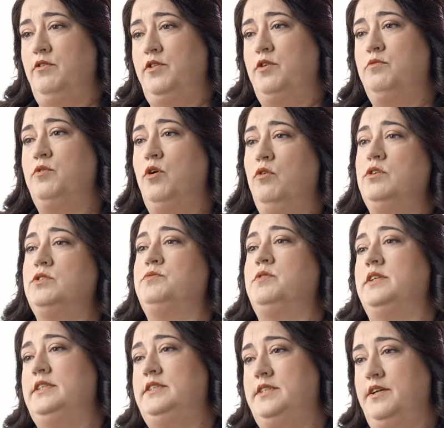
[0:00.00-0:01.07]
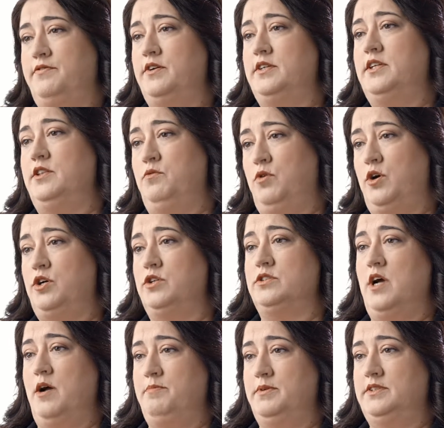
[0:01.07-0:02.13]
Their role is really different in the workers'
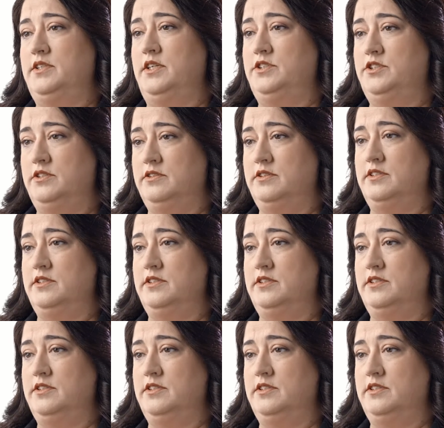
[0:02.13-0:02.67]
compensation